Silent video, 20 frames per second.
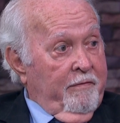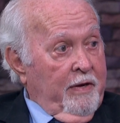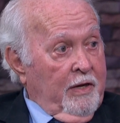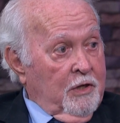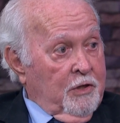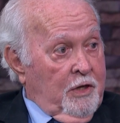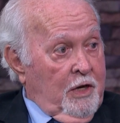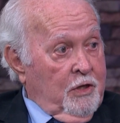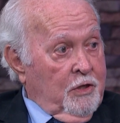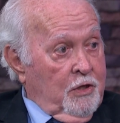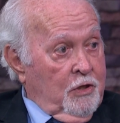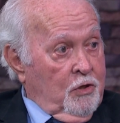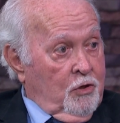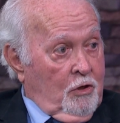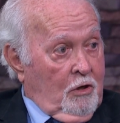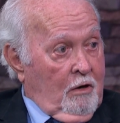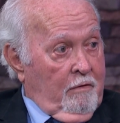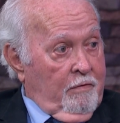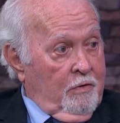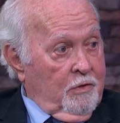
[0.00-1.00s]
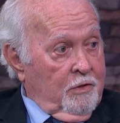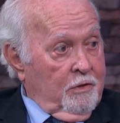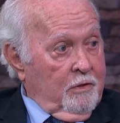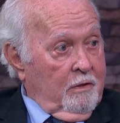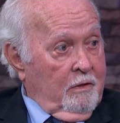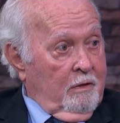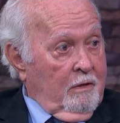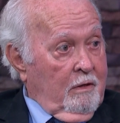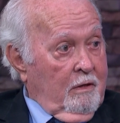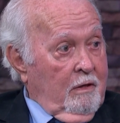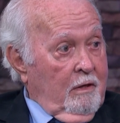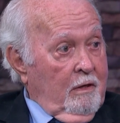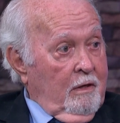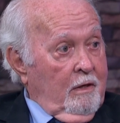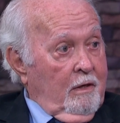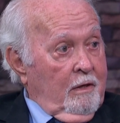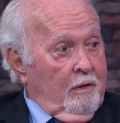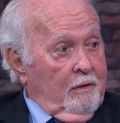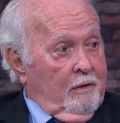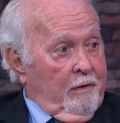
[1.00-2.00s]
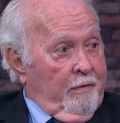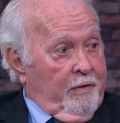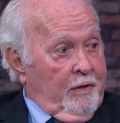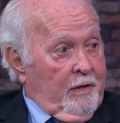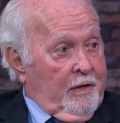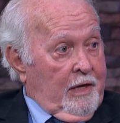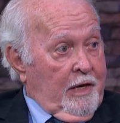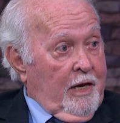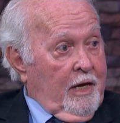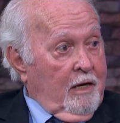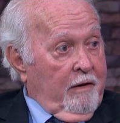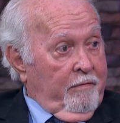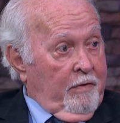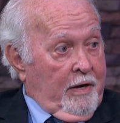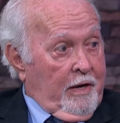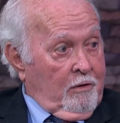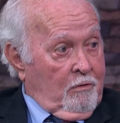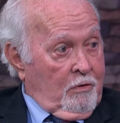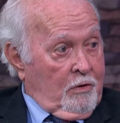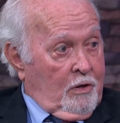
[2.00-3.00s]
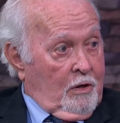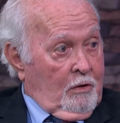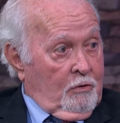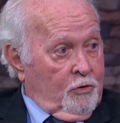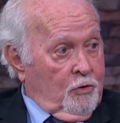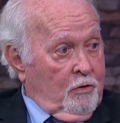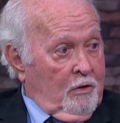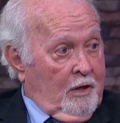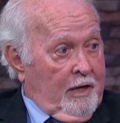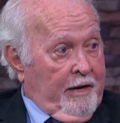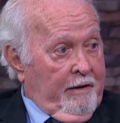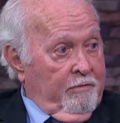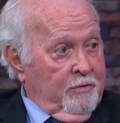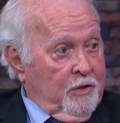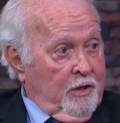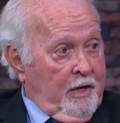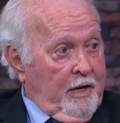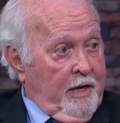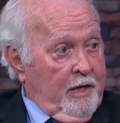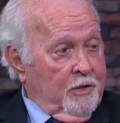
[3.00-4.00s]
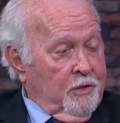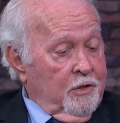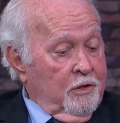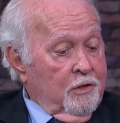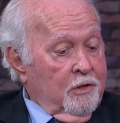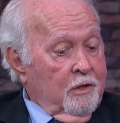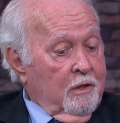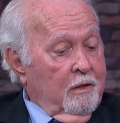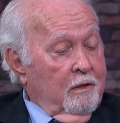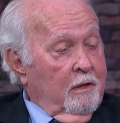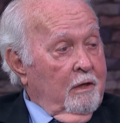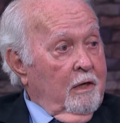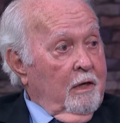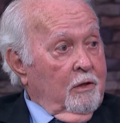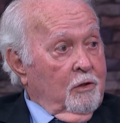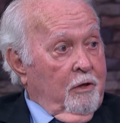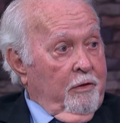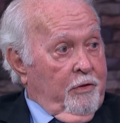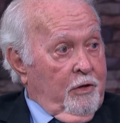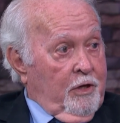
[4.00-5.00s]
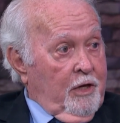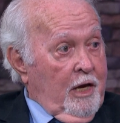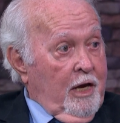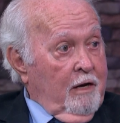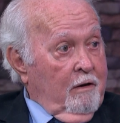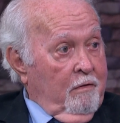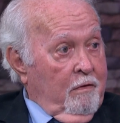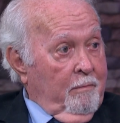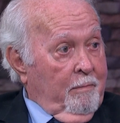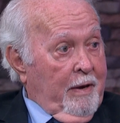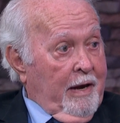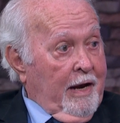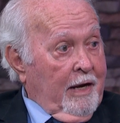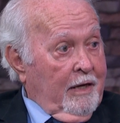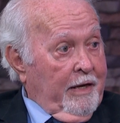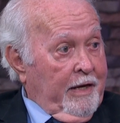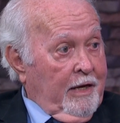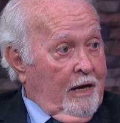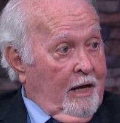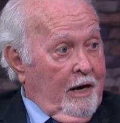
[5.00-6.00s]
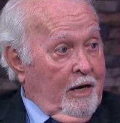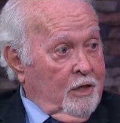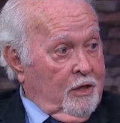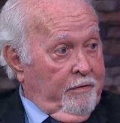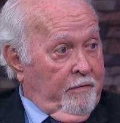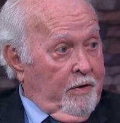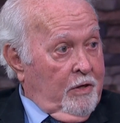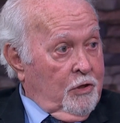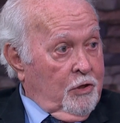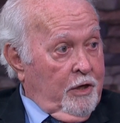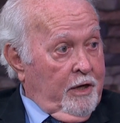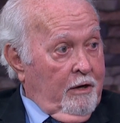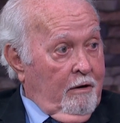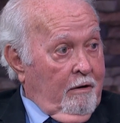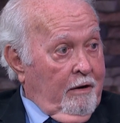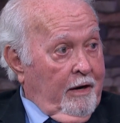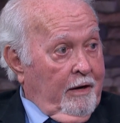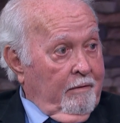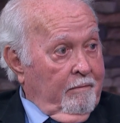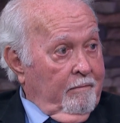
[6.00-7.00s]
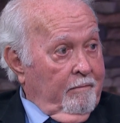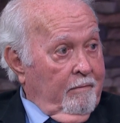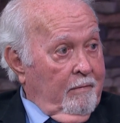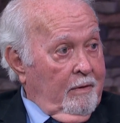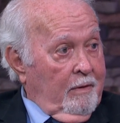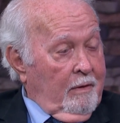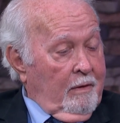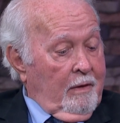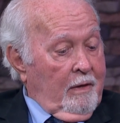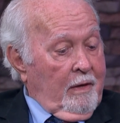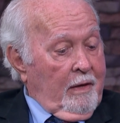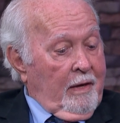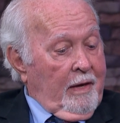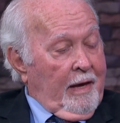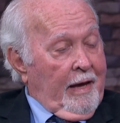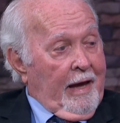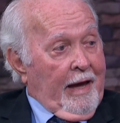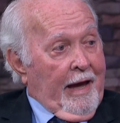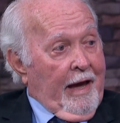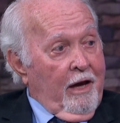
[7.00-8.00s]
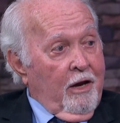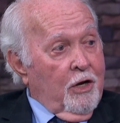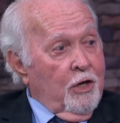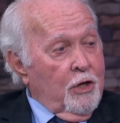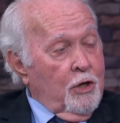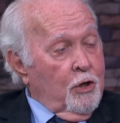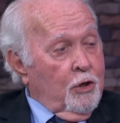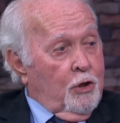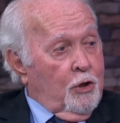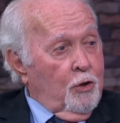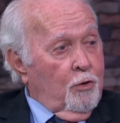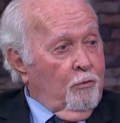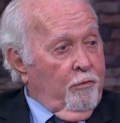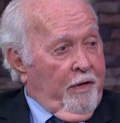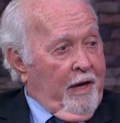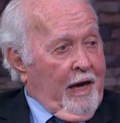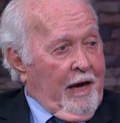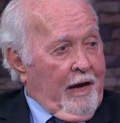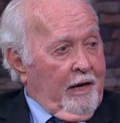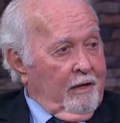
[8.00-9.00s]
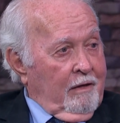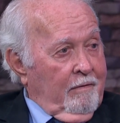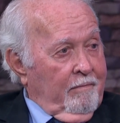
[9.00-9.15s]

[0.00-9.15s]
Extension Service, to the Dean of Agriculture and Life Sciences, to the Dean of the Bagley College of Engineering. How do you do that?